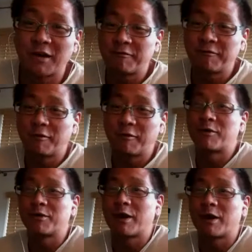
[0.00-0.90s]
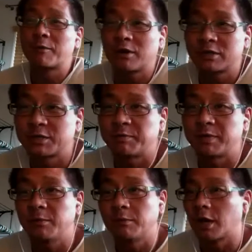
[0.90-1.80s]
software program called
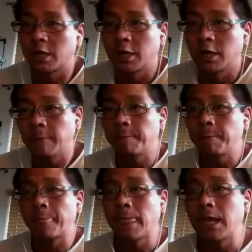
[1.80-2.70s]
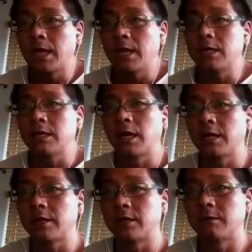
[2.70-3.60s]
Speed Blogging,
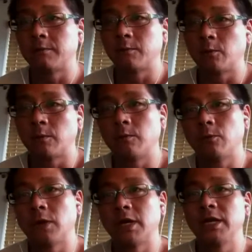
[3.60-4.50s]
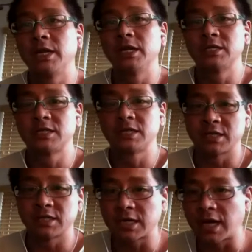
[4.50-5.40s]
and what it is
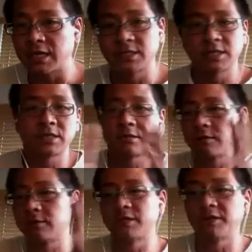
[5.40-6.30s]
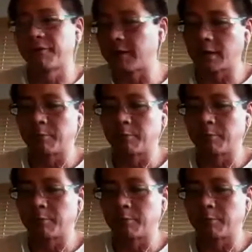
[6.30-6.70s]
it ties different